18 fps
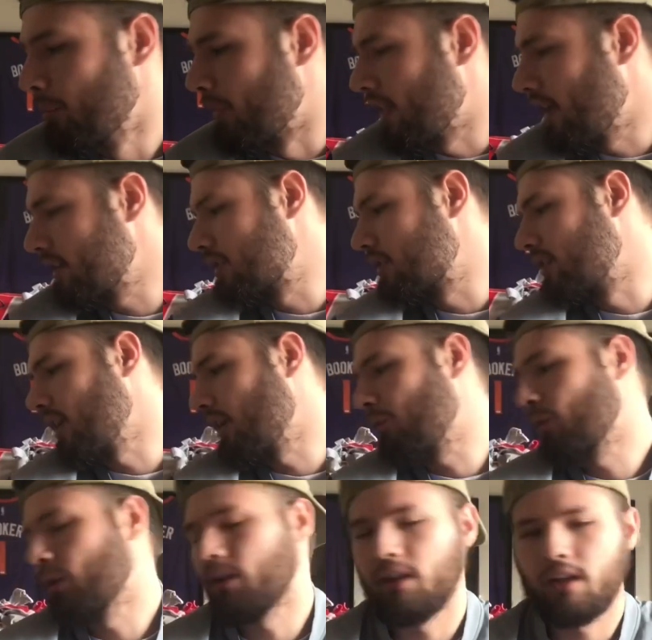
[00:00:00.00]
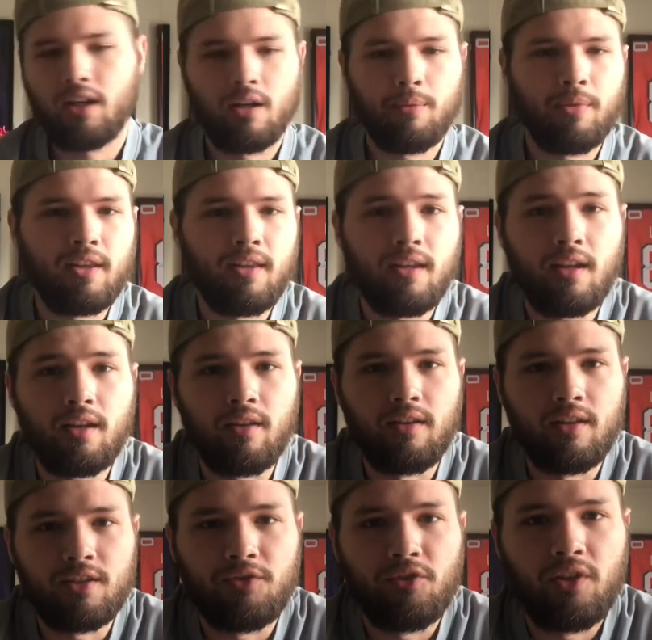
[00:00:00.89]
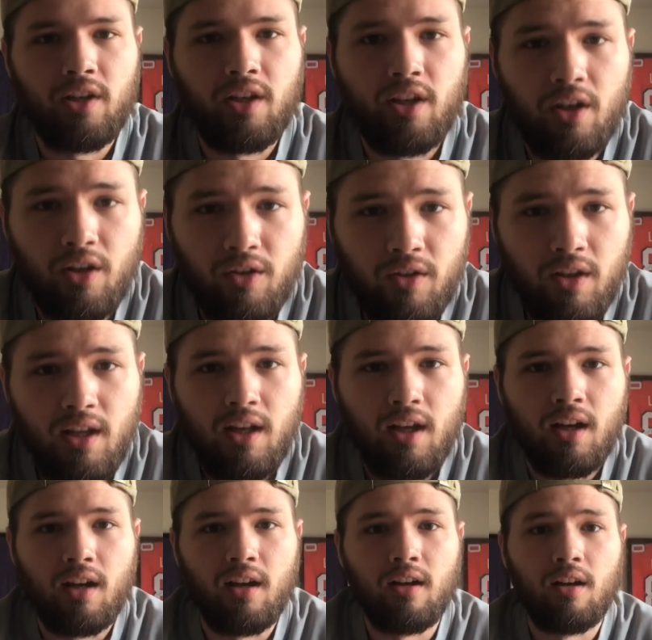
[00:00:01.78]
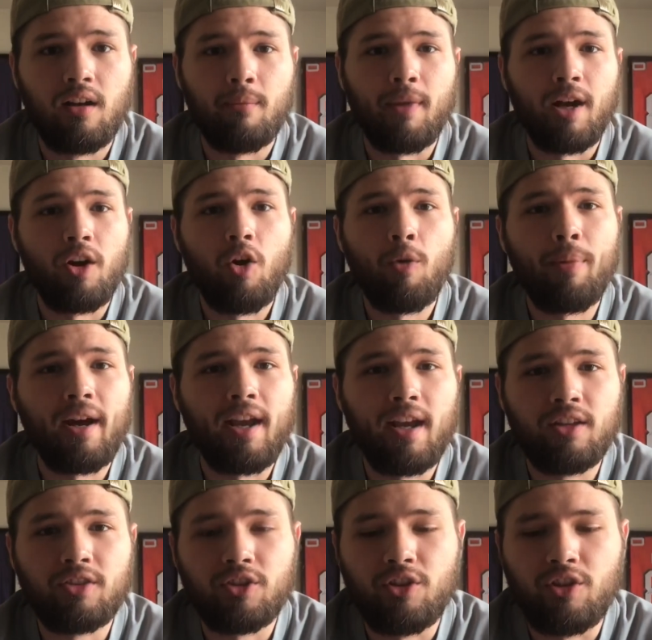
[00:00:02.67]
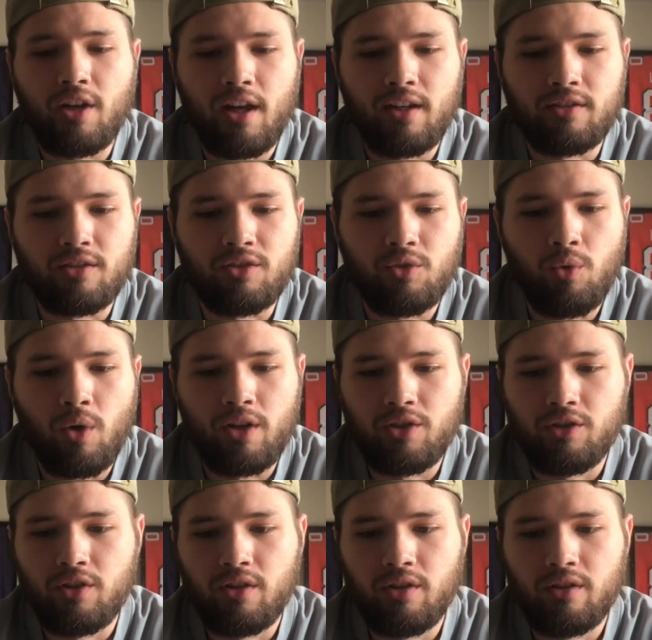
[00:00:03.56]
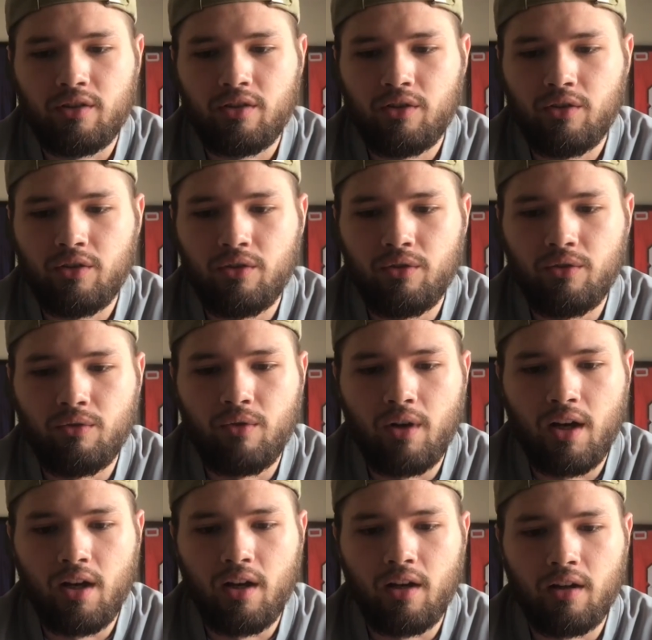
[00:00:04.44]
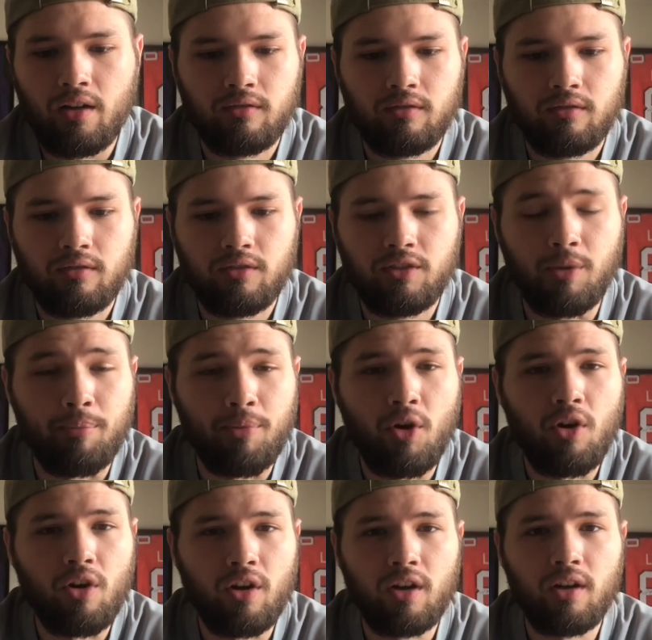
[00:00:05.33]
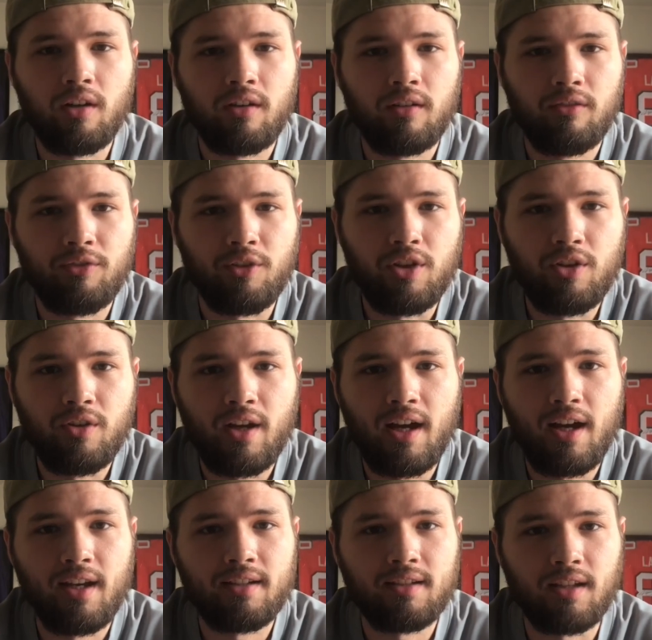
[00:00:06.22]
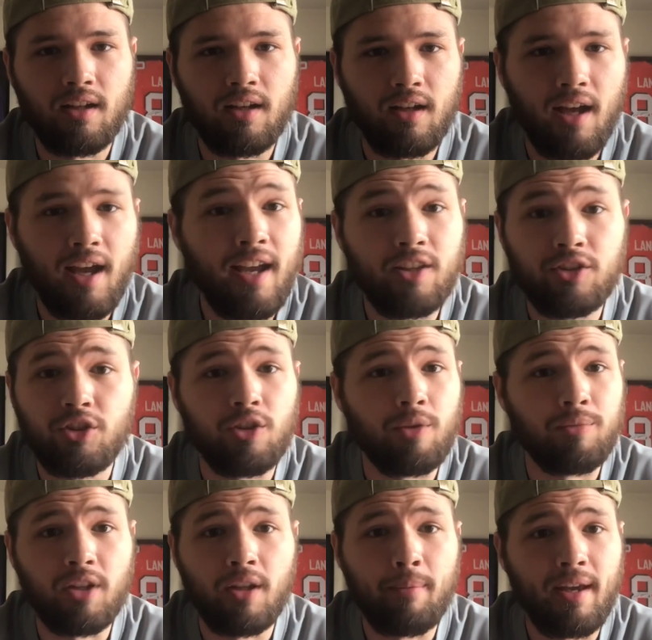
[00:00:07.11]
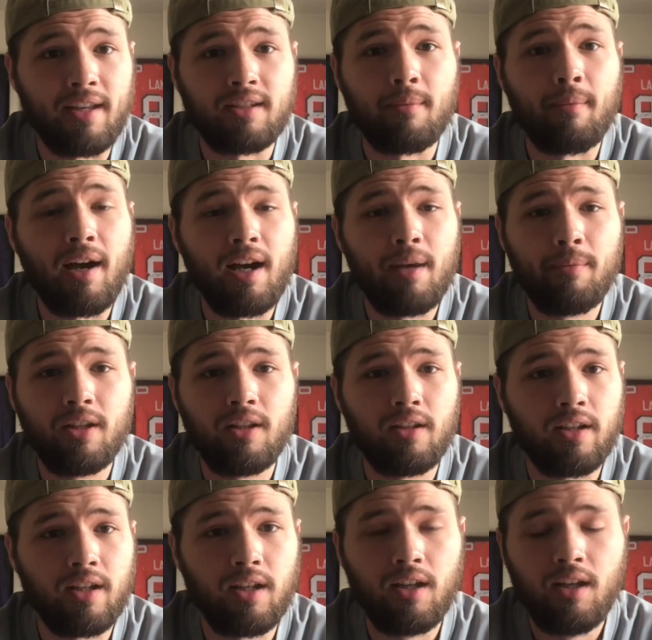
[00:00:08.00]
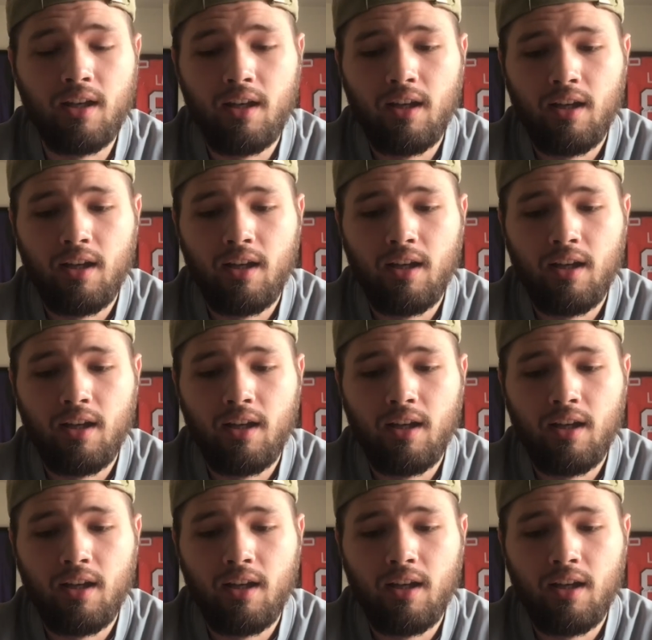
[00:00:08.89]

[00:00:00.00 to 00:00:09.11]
That's definitely going to be the end of this video. I hope I answered you guys' questions to par for you guys. I answered them to the best of my ability.